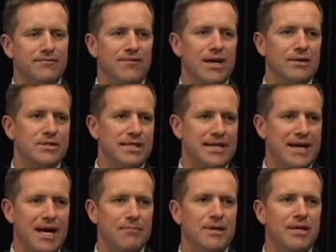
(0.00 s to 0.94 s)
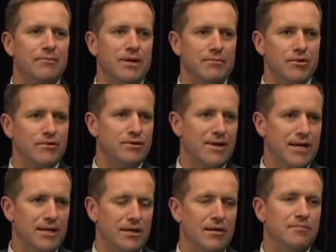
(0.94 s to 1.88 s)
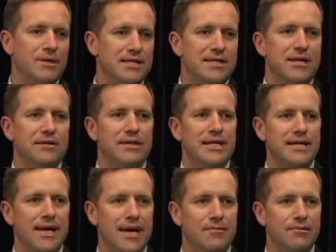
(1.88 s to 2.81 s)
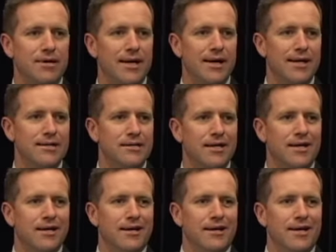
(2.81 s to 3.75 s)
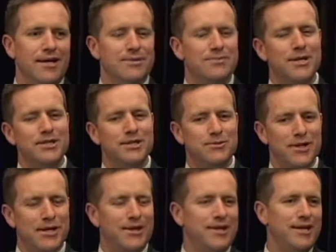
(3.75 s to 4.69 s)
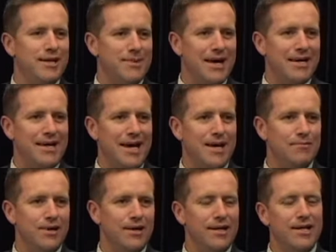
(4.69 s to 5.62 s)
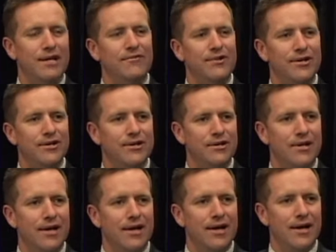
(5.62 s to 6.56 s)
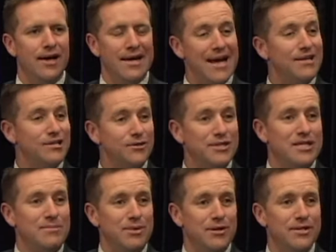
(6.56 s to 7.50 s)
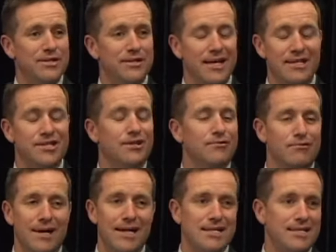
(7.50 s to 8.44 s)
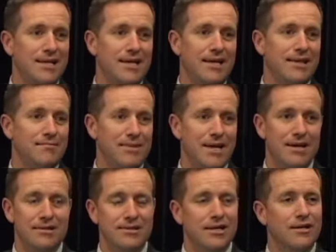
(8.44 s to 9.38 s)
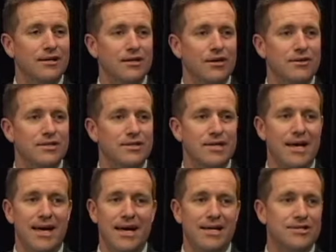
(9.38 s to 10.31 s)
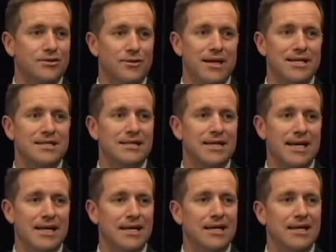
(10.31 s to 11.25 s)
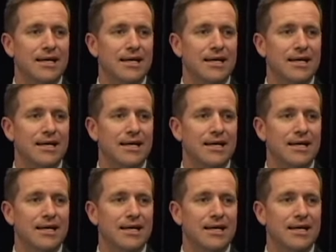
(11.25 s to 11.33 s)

father was in the army and we moved around a lot, but settled in Canberra. And as much as what you think about Canberra, if you're an outdoorsy person, it's a great city. The mountains are close, the air's always clean,